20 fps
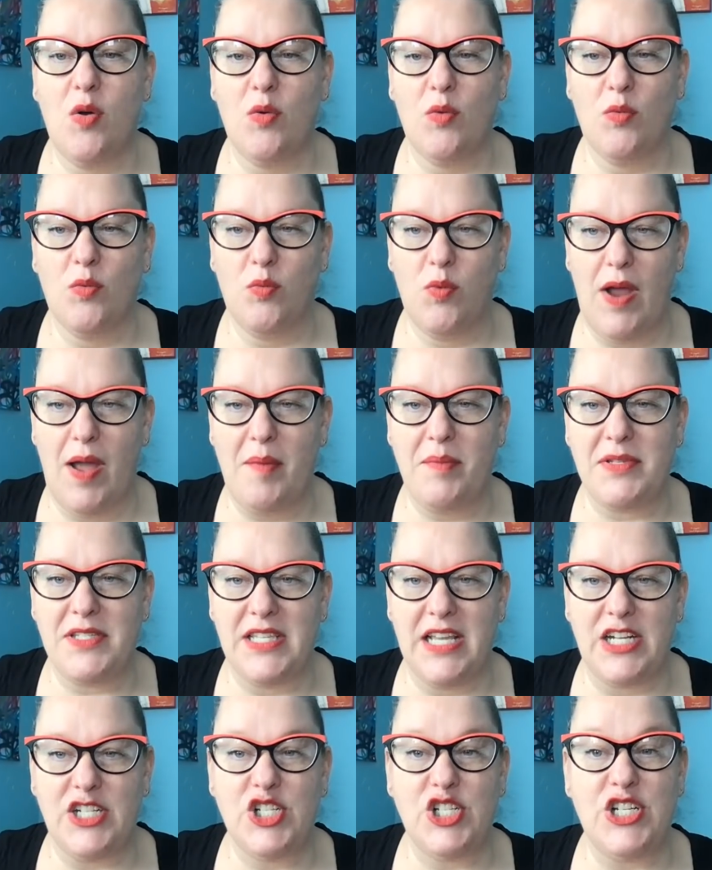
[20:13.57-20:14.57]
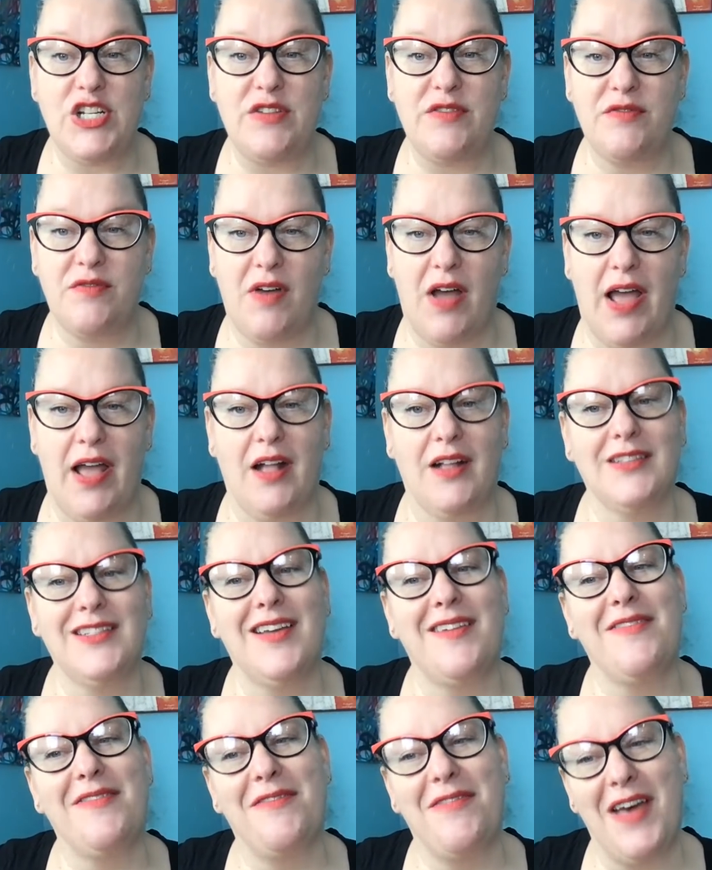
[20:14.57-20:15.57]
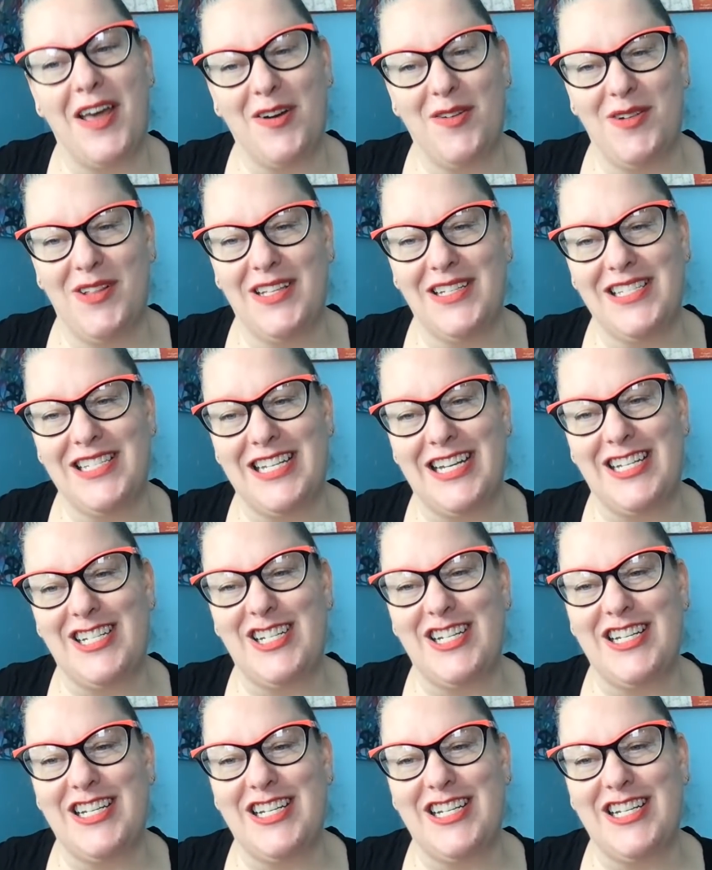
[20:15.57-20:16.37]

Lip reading: Rep said she filed federal extension.